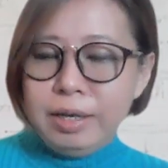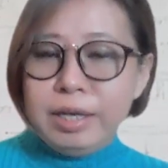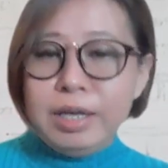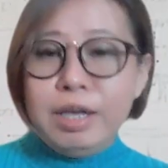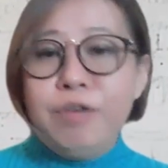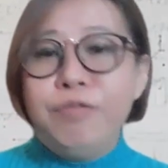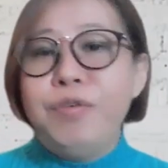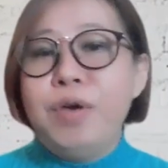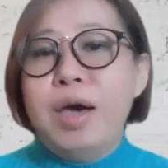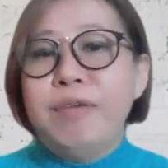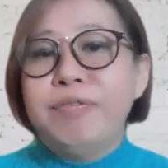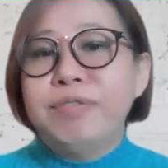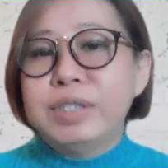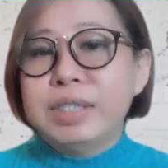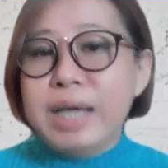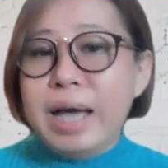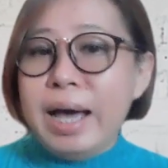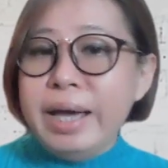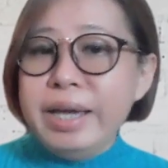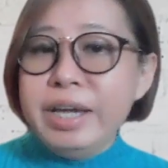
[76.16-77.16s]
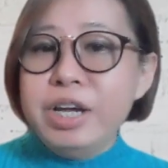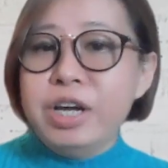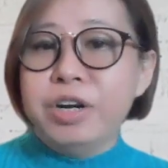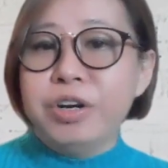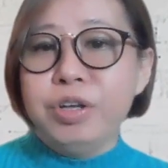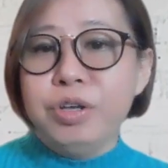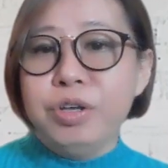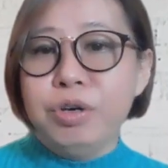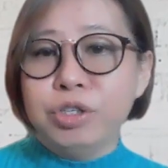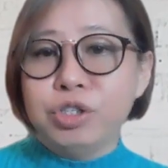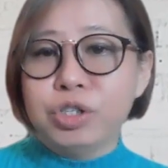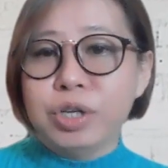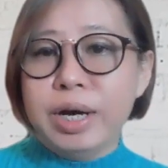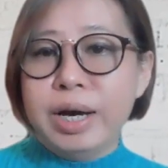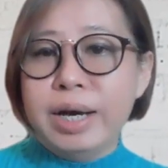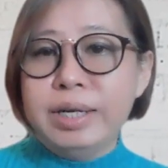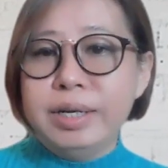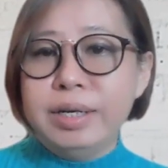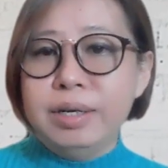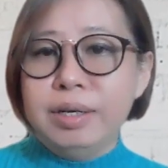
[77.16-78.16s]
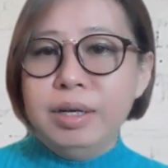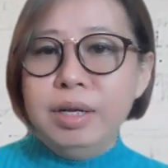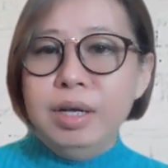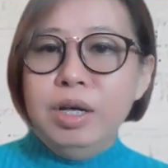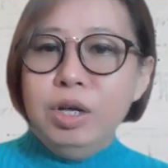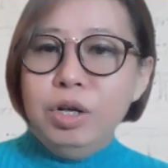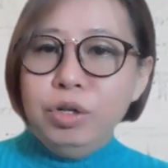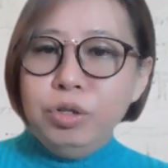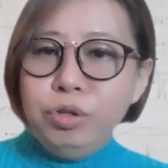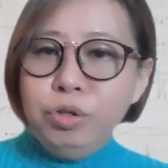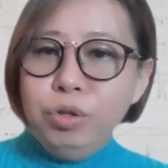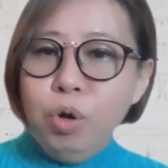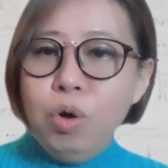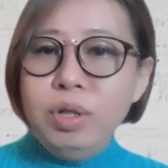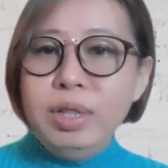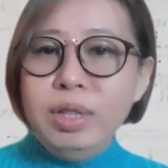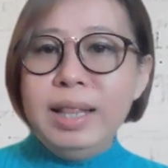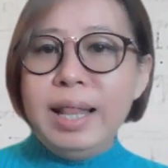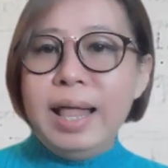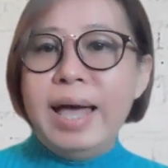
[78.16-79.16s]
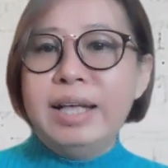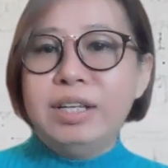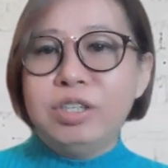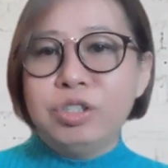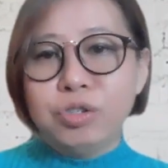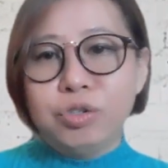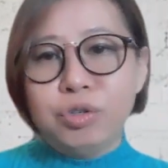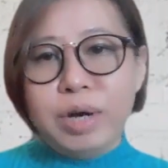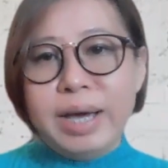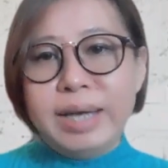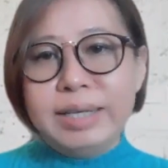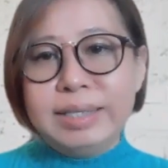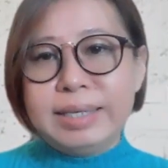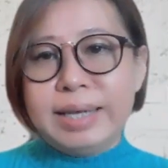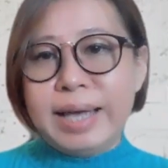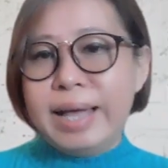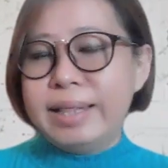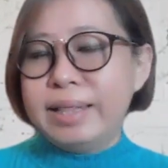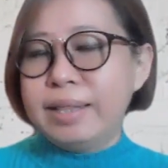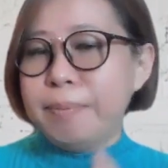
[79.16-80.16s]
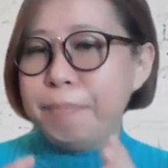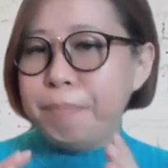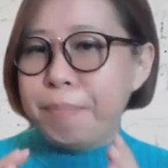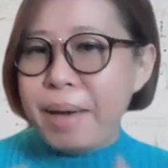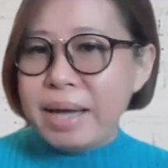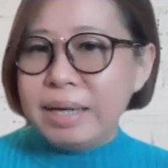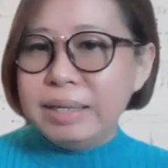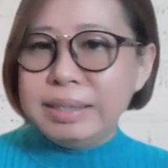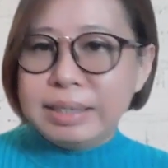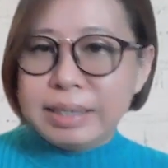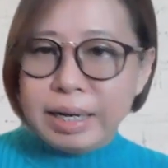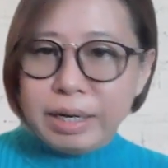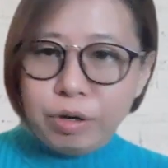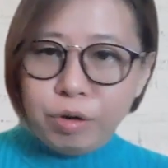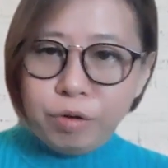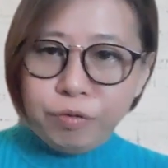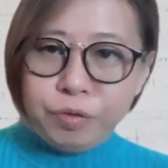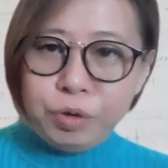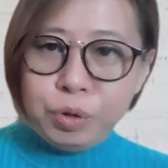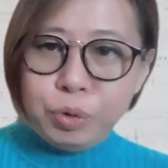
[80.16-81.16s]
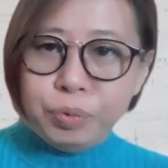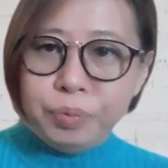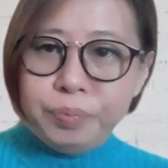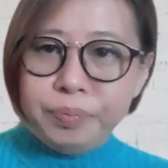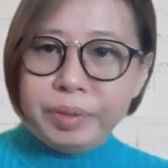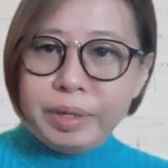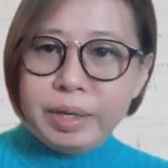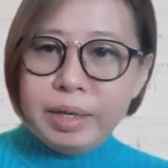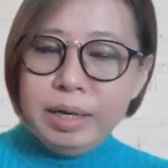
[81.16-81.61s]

If you have tiger in your chart, don't let stress get the better side of you.